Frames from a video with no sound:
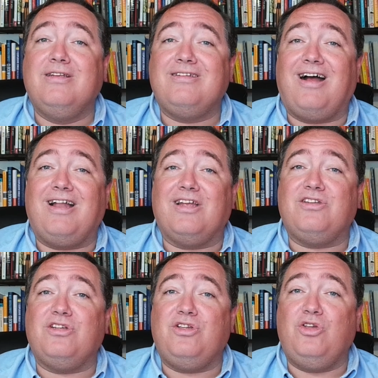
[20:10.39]
Tana
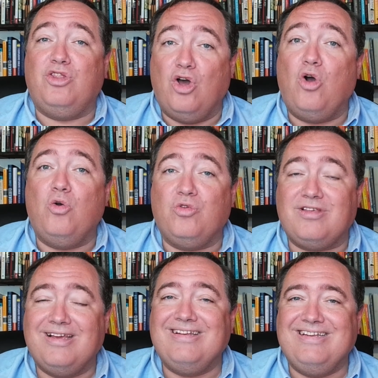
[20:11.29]
to those
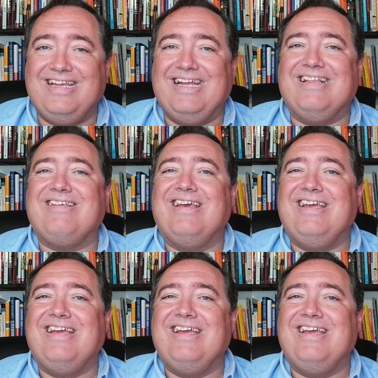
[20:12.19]
needs.